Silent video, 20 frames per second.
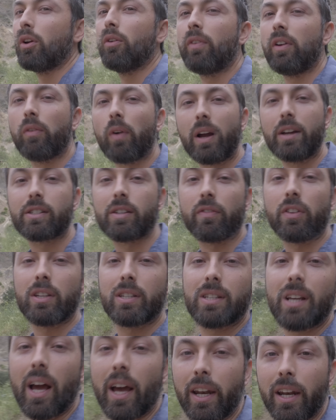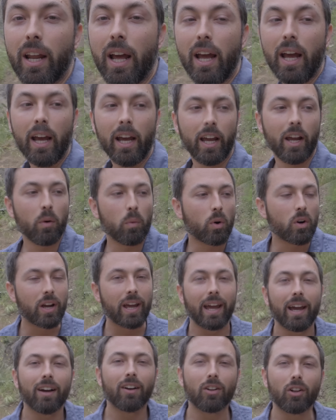UV rays of the sun, it will
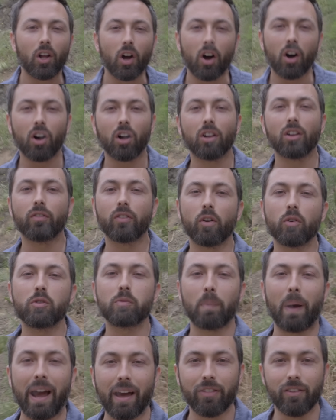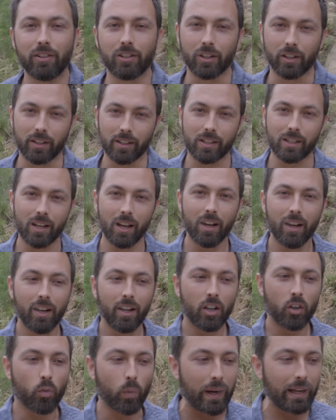kill all of those pathogens,
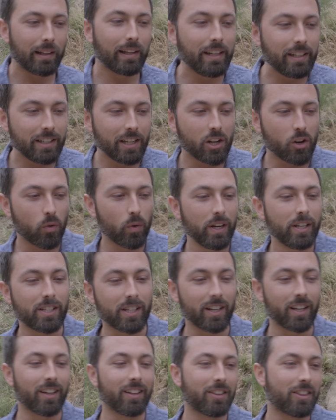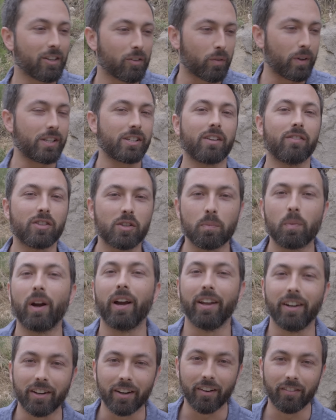greatly decreasing the risk of
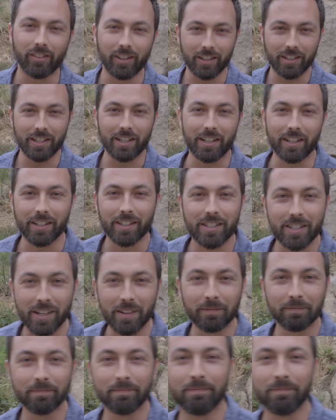spread of disease.